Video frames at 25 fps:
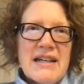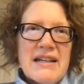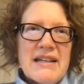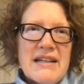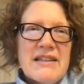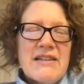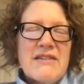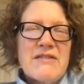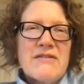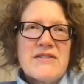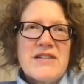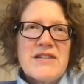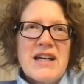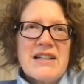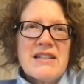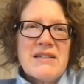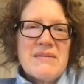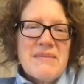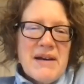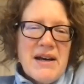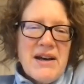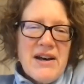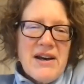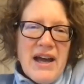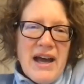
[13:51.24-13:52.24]
you've talked
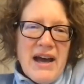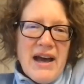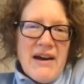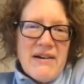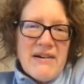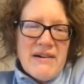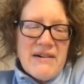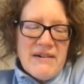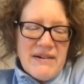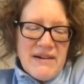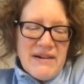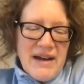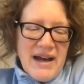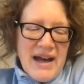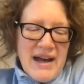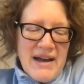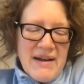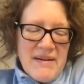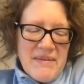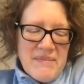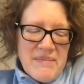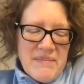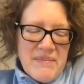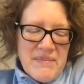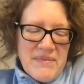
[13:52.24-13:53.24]
about
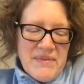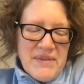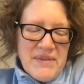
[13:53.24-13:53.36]
how